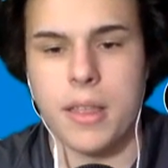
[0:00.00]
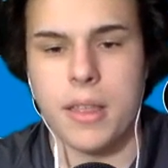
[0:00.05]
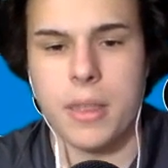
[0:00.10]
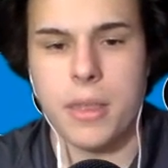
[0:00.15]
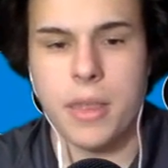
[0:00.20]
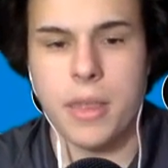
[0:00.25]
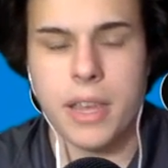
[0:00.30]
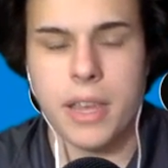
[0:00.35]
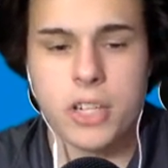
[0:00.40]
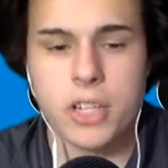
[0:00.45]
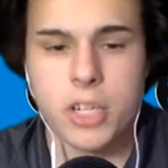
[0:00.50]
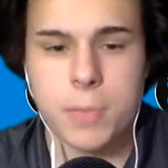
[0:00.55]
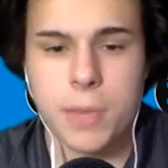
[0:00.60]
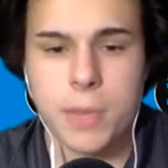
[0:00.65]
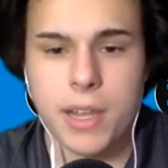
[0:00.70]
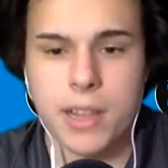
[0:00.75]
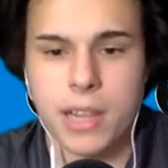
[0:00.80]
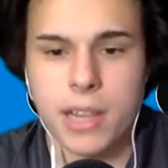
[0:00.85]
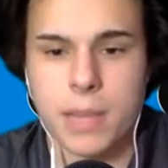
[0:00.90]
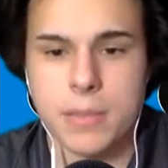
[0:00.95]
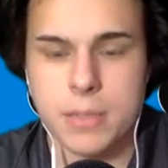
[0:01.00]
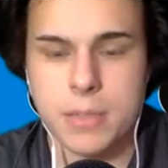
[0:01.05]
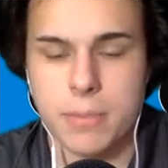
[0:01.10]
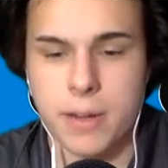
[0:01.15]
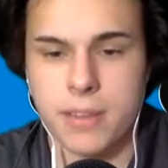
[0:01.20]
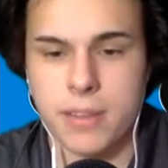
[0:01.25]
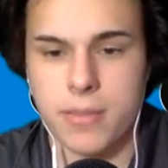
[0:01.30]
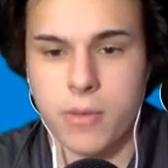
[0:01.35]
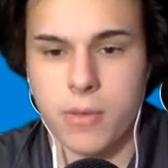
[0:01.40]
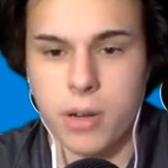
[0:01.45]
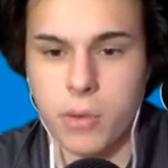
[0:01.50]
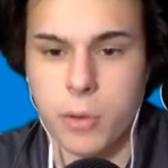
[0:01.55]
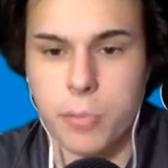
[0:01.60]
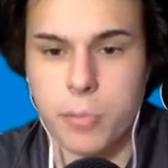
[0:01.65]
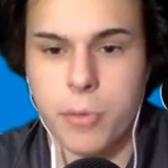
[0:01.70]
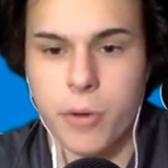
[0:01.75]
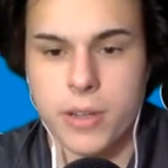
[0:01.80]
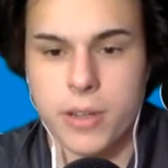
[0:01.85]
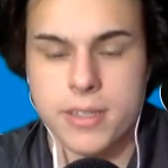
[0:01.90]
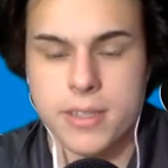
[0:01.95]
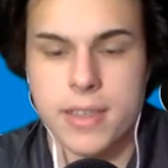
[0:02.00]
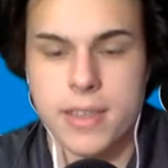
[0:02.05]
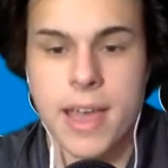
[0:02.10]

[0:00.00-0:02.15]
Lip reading: They just beat Clemson by 21 points.